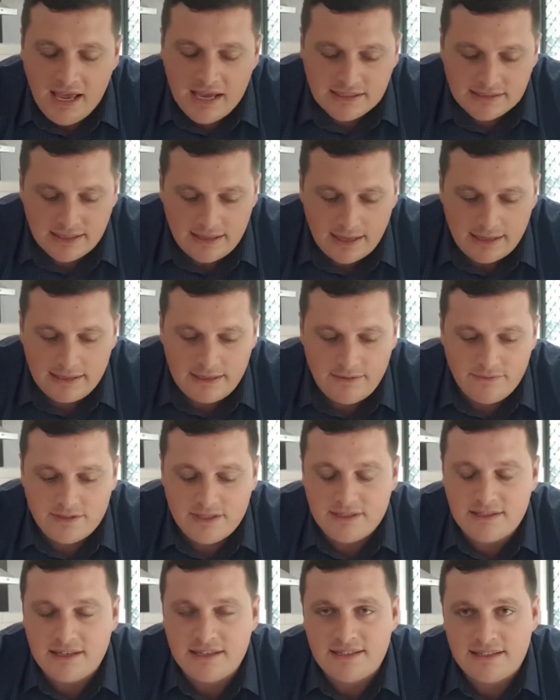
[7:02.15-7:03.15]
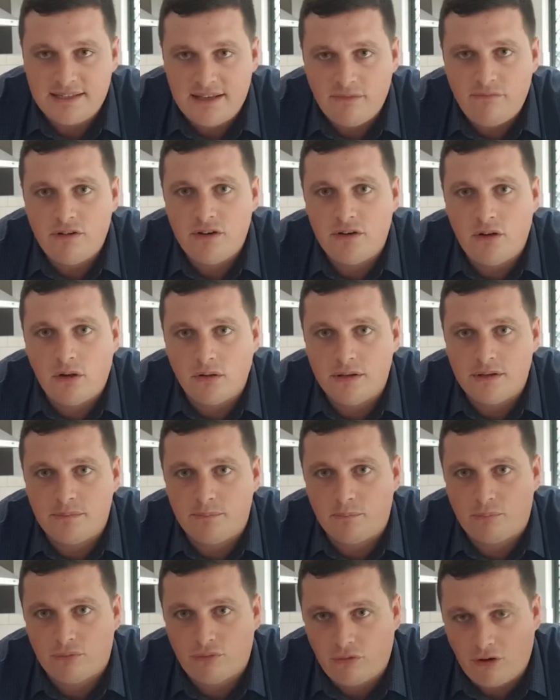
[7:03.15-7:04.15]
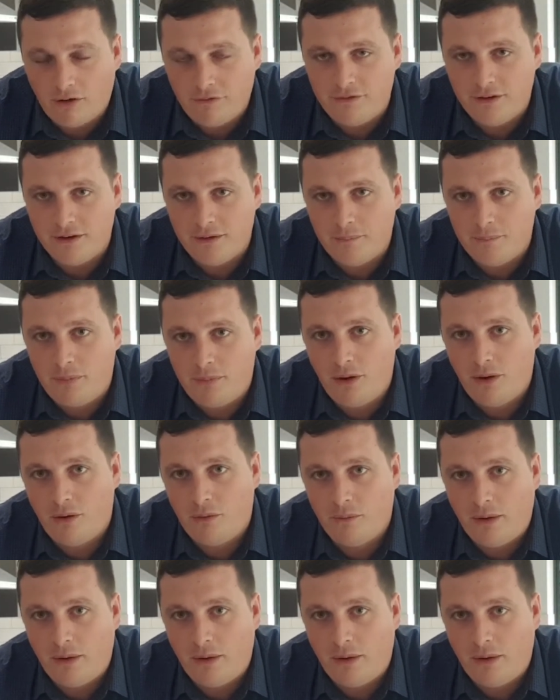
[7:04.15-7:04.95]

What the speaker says: So that gives us a $7 profit per